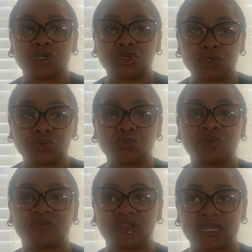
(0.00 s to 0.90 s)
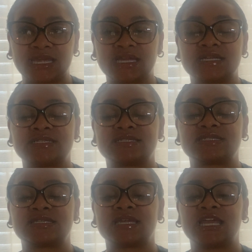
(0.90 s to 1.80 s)
do
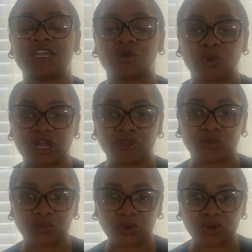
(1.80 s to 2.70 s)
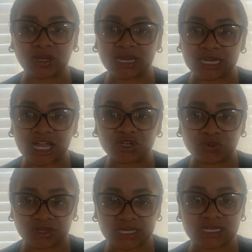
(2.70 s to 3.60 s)
things in the way of the world and not do
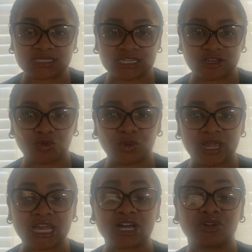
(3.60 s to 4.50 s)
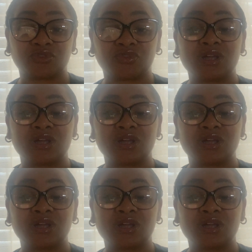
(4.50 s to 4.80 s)
things in the way of